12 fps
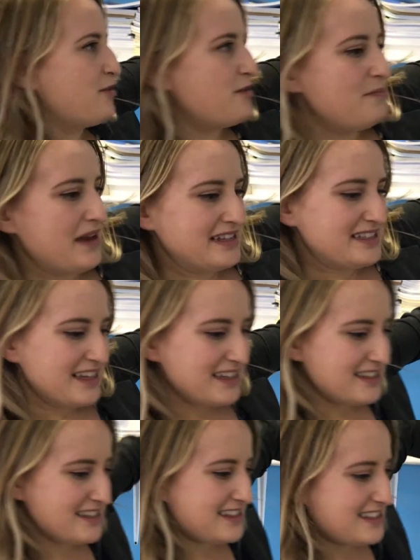the
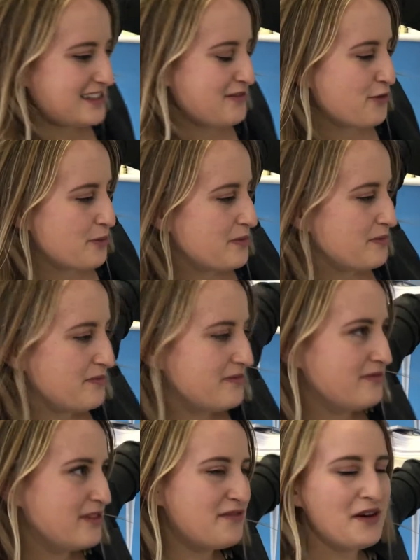basics to form
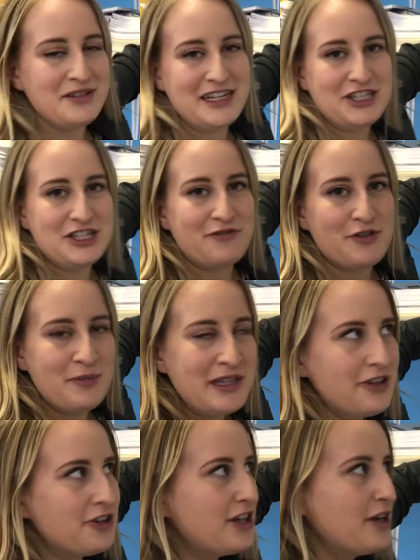the foundation for me
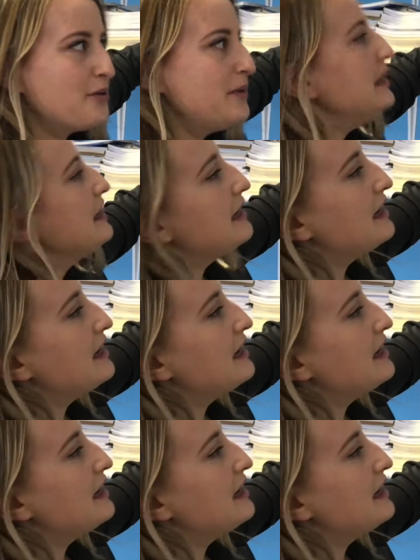learning Greek.